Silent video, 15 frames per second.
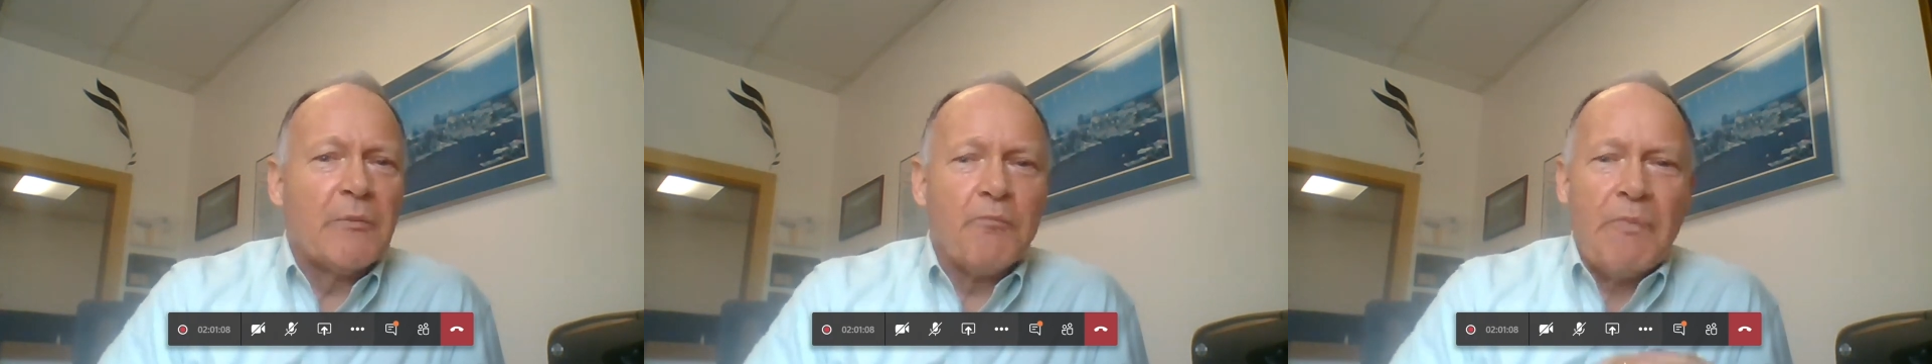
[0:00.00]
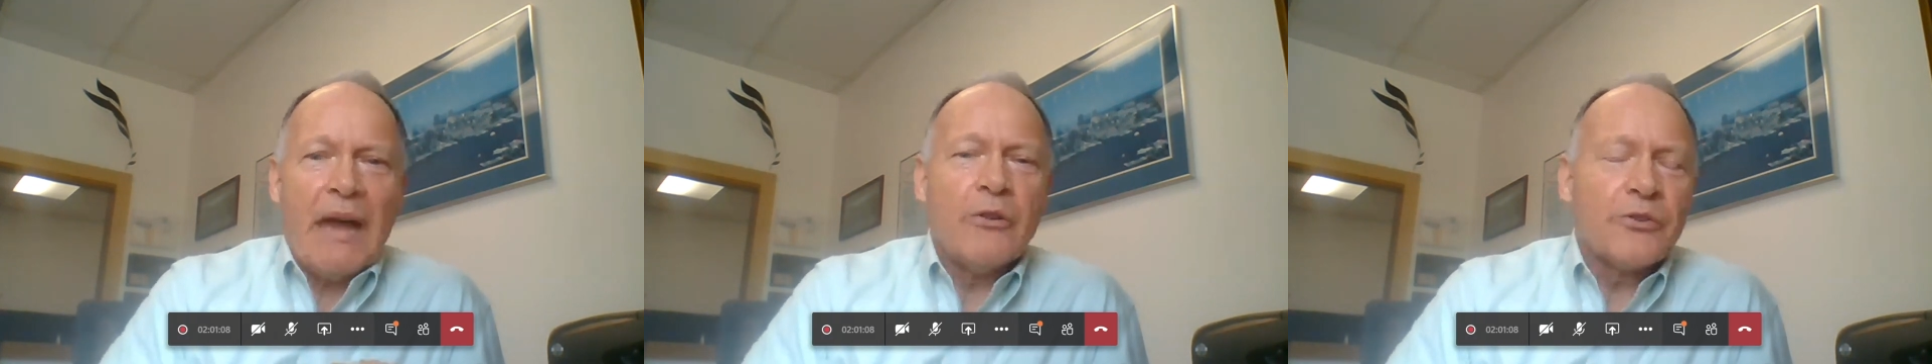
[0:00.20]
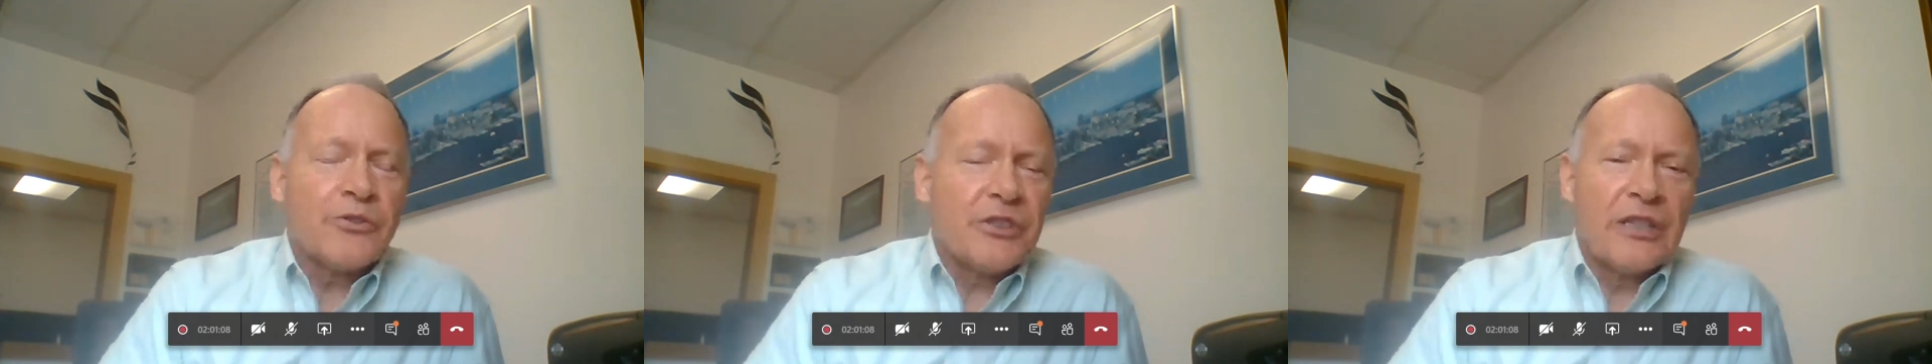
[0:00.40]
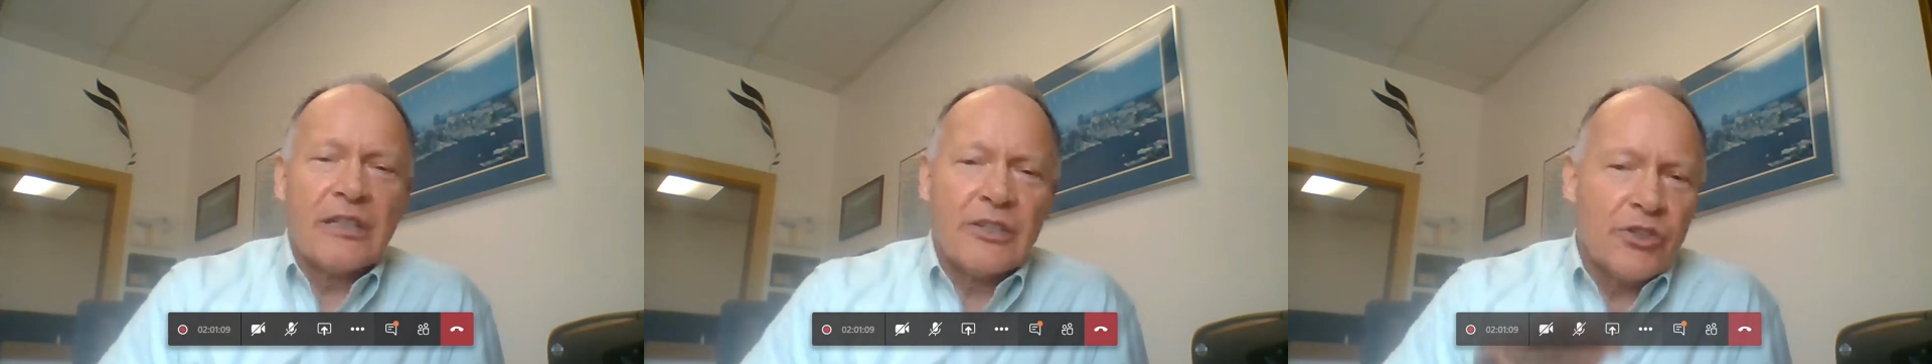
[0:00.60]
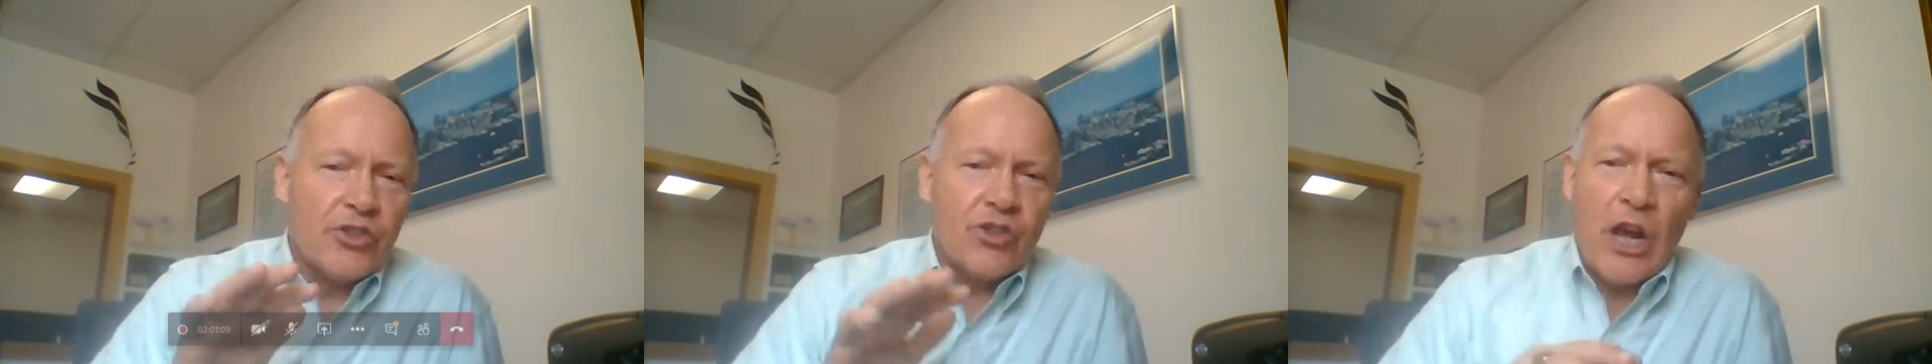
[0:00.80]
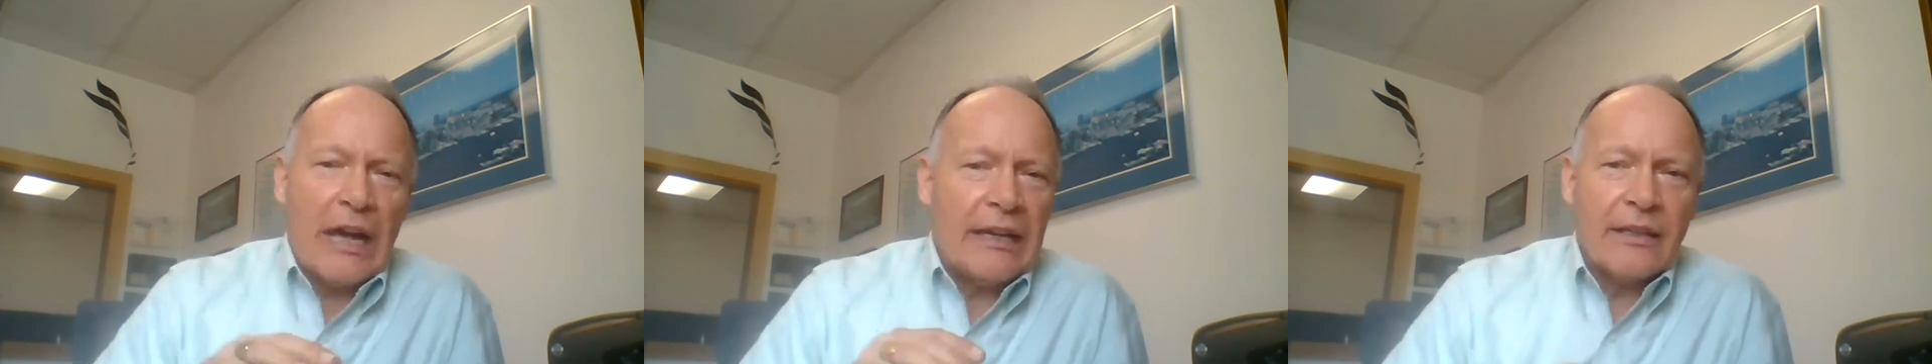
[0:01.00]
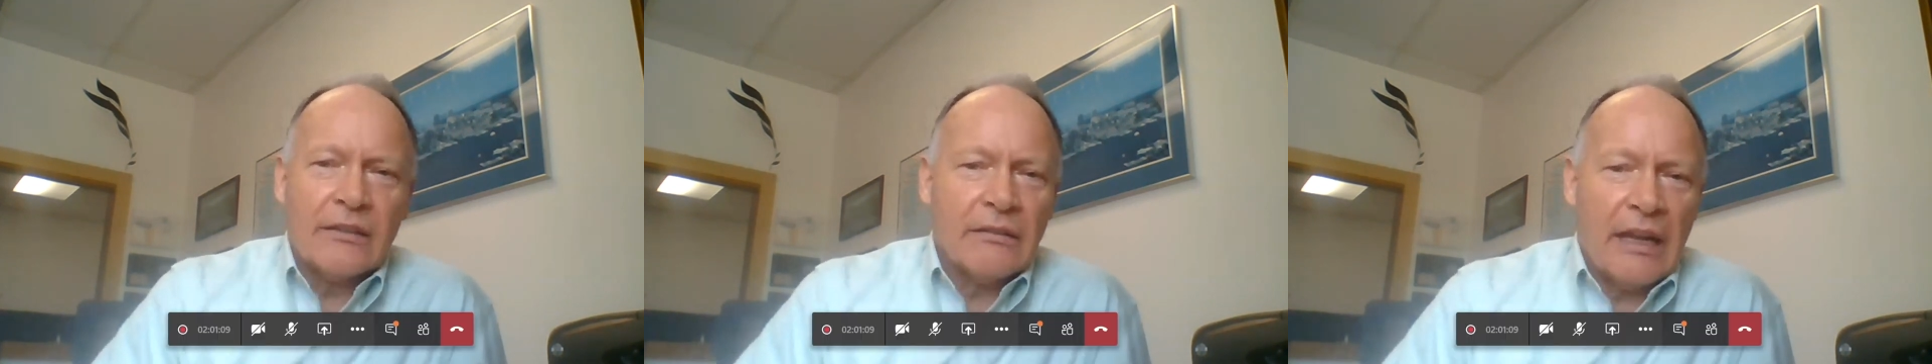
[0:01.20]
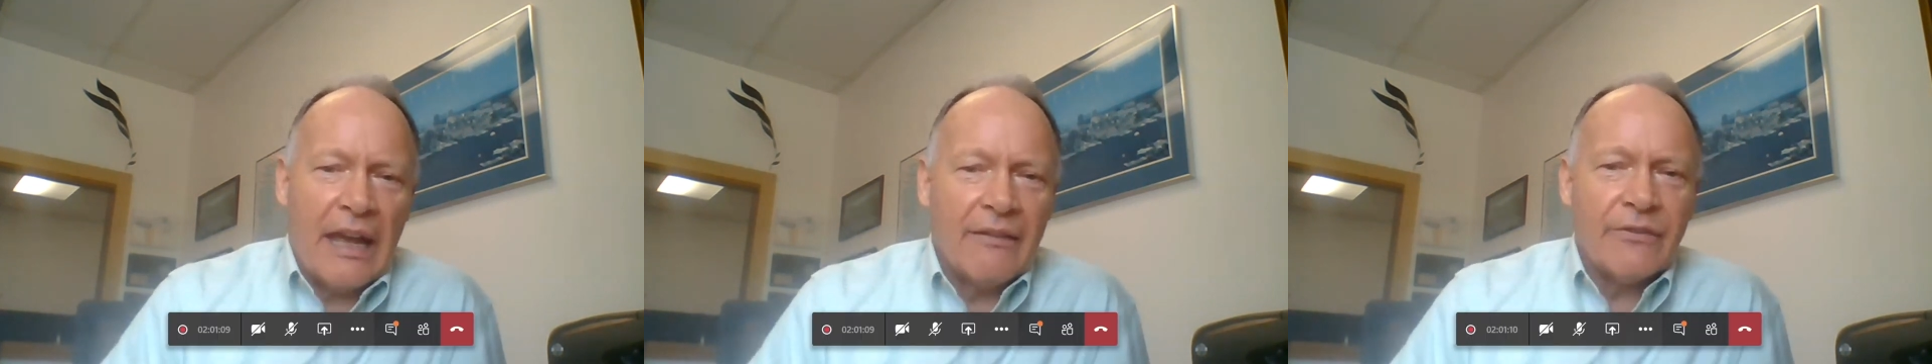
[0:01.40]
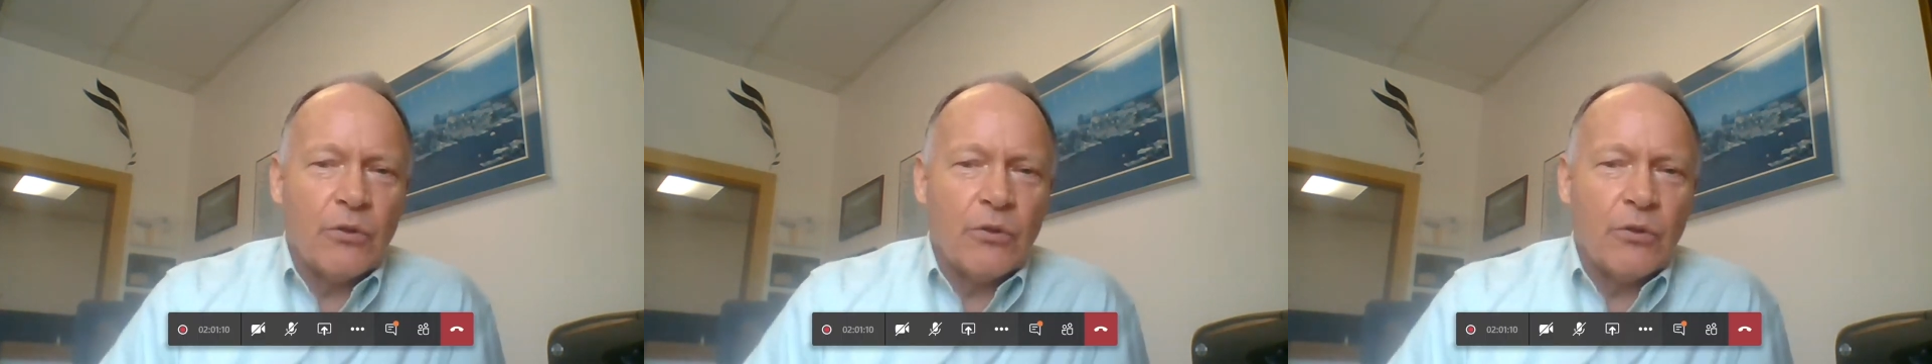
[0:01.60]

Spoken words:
him bounce in his giant